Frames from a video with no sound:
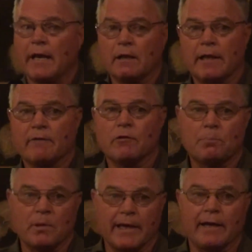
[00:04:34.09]
and the
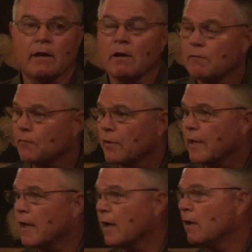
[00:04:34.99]
level of play for
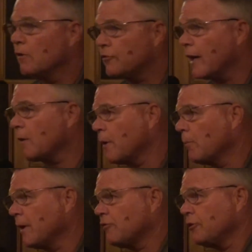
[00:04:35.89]
the
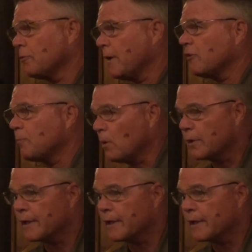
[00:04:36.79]
Sacramento Men's Senior Baseball